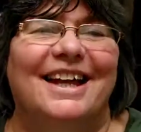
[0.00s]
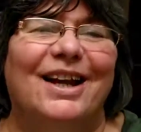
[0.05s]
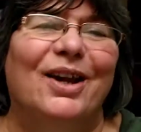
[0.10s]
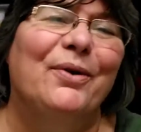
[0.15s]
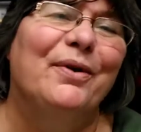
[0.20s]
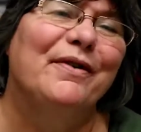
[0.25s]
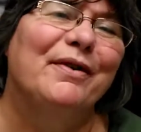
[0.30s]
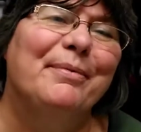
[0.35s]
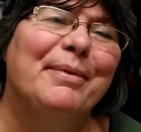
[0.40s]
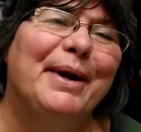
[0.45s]

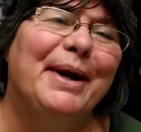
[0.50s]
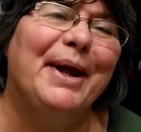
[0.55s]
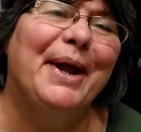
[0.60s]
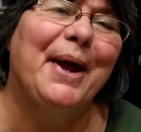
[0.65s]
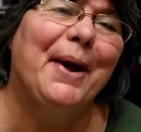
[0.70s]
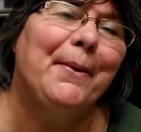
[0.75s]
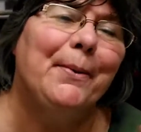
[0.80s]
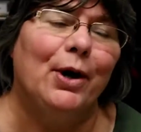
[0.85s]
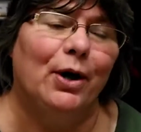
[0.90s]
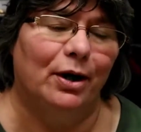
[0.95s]
Hello everybody
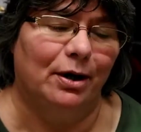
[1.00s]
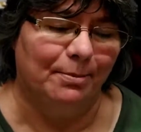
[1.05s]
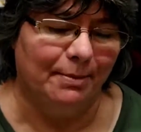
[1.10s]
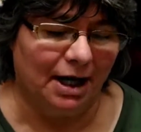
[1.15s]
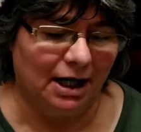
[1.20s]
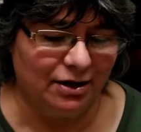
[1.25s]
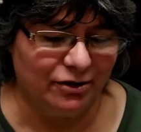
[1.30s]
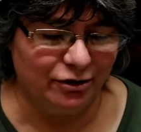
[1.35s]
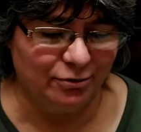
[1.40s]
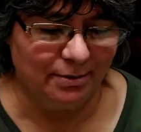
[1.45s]
and welcome
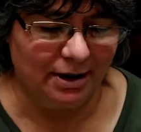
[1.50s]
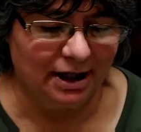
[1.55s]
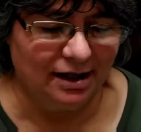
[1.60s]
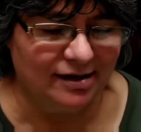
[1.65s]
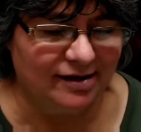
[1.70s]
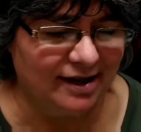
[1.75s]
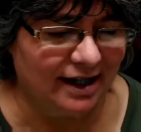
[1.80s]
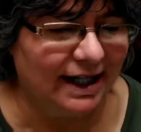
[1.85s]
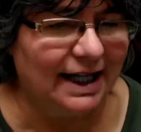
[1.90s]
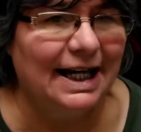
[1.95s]
back to my
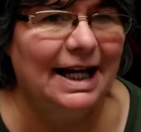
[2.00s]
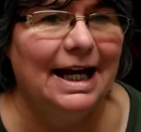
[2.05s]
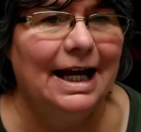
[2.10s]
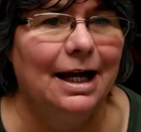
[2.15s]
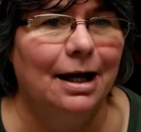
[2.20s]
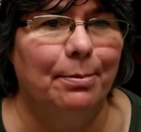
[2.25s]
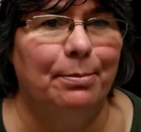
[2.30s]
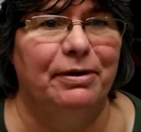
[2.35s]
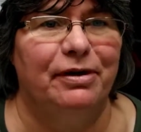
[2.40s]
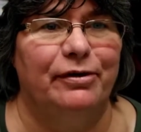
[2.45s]
second
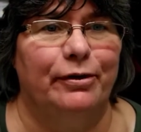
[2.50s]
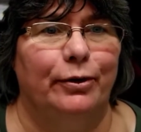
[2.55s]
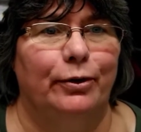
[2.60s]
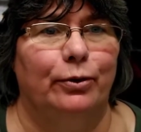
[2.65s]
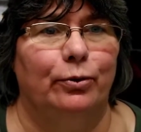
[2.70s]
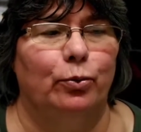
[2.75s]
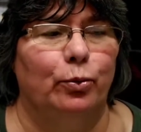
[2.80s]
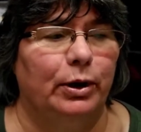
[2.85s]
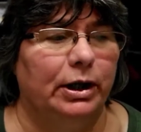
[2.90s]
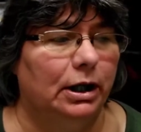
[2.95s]

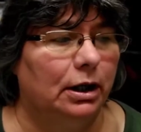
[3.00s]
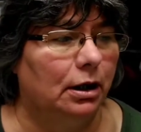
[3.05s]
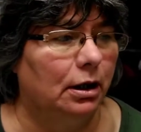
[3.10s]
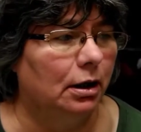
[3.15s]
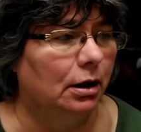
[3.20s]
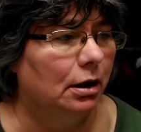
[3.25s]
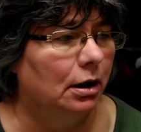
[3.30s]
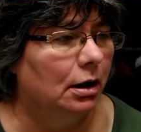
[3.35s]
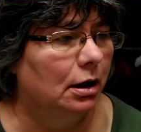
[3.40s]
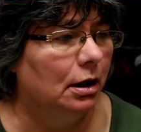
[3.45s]
episode
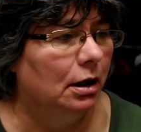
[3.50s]
where